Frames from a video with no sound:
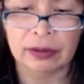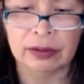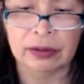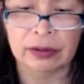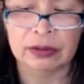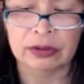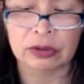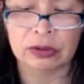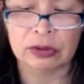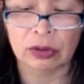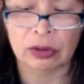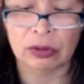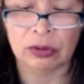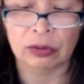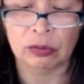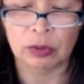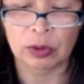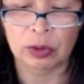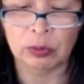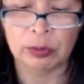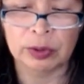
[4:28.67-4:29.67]
So
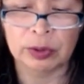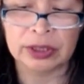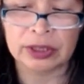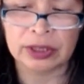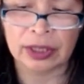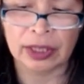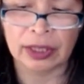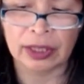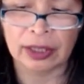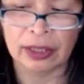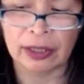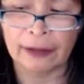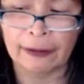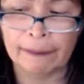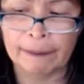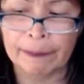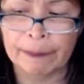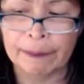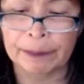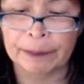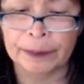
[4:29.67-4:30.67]
when we say,
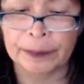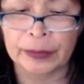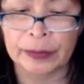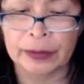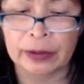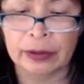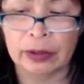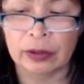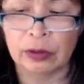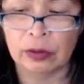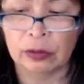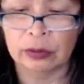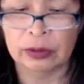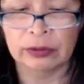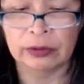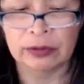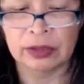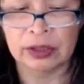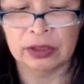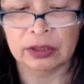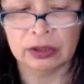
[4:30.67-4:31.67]

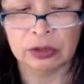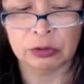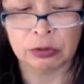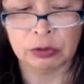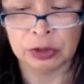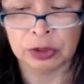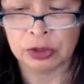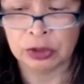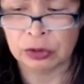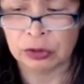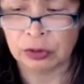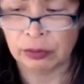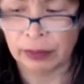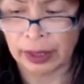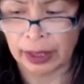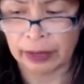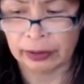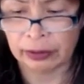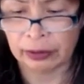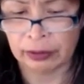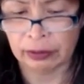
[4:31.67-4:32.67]
living in a traditional
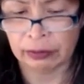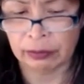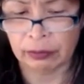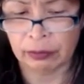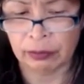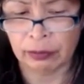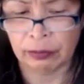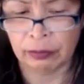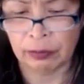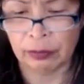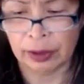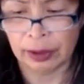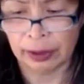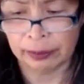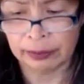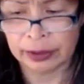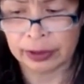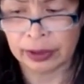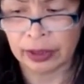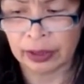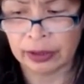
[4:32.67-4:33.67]
manner, what I'm
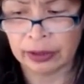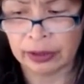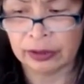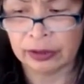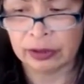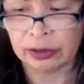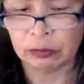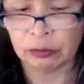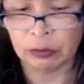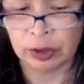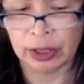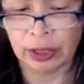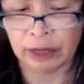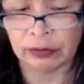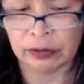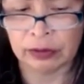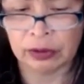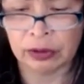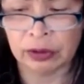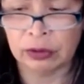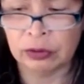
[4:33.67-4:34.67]
saying is we have a
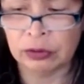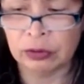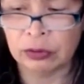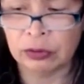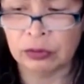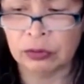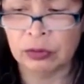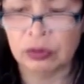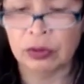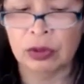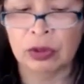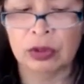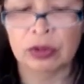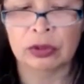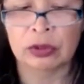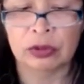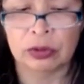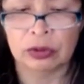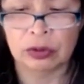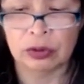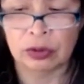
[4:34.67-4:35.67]
canoe
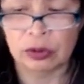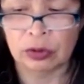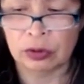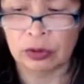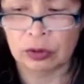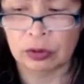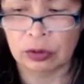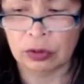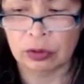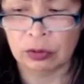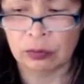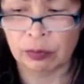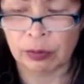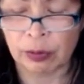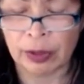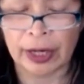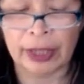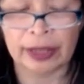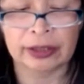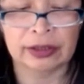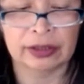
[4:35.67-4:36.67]

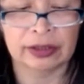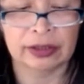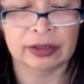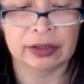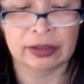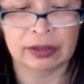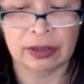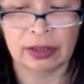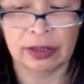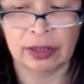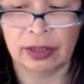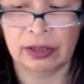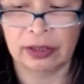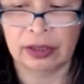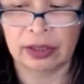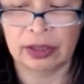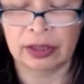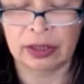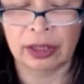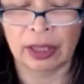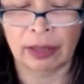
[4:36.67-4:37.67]
practice. And
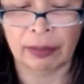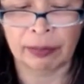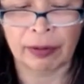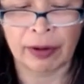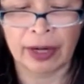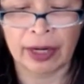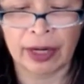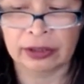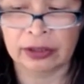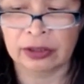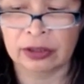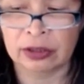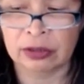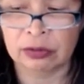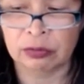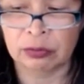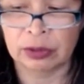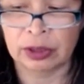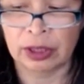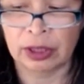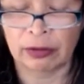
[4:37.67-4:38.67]
in that
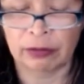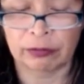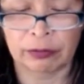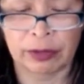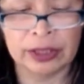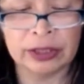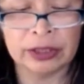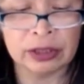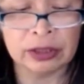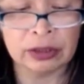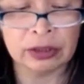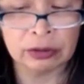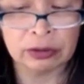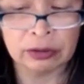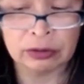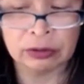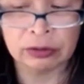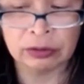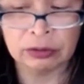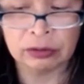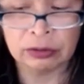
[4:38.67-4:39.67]
practice, we have racing
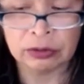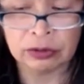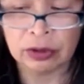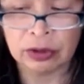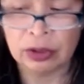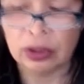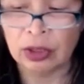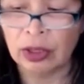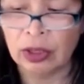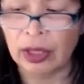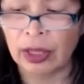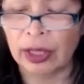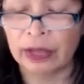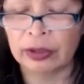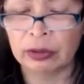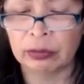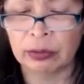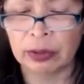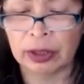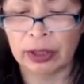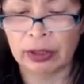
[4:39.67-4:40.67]
canoes, and
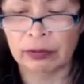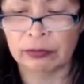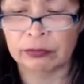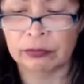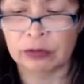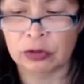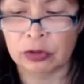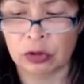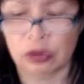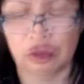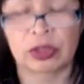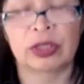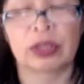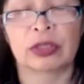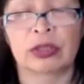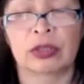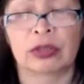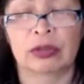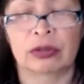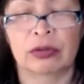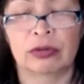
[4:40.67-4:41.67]
then we have journey
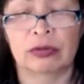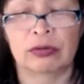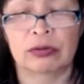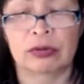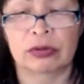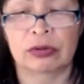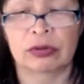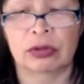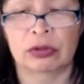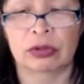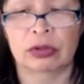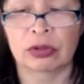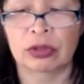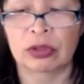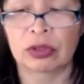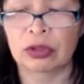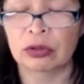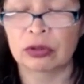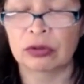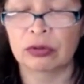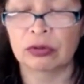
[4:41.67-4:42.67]
canoes. The journey
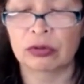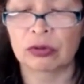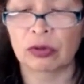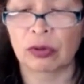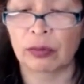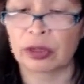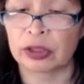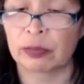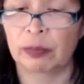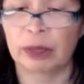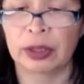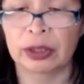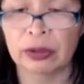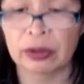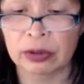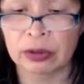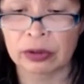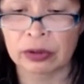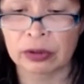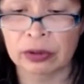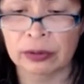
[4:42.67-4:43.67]
canoes are much
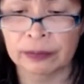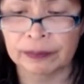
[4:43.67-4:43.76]
bigger.